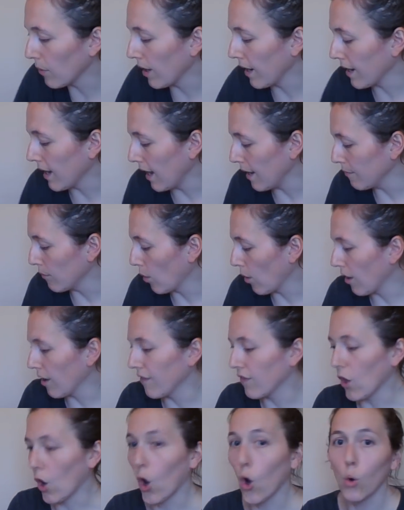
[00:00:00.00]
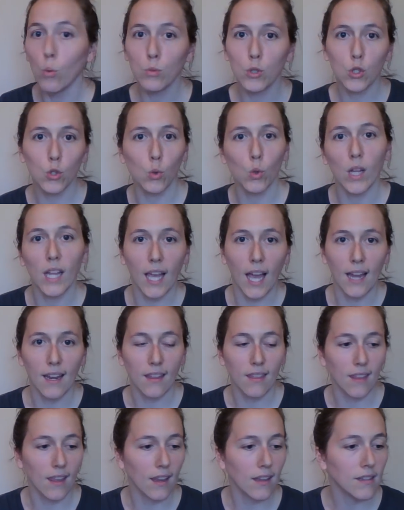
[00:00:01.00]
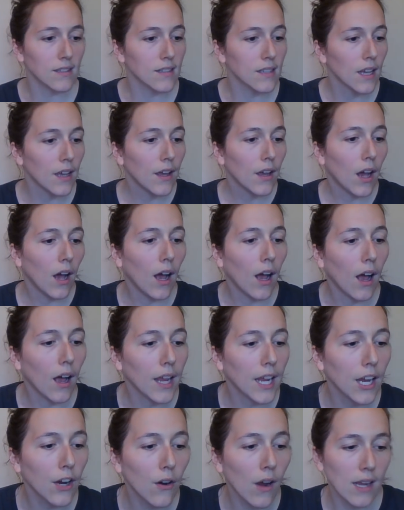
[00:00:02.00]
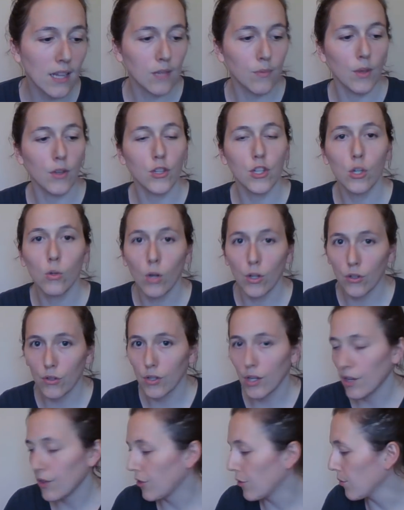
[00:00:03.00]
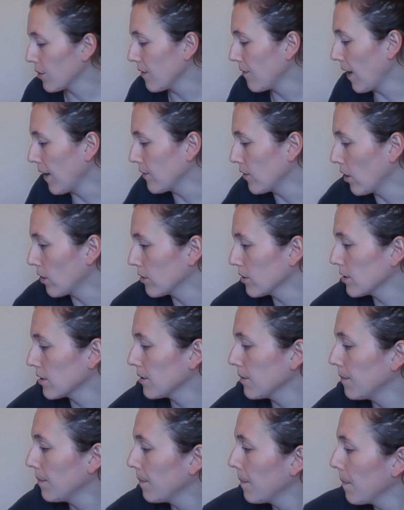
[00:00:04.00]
where I got more of the homeschooly kind of things. Here I spent $235.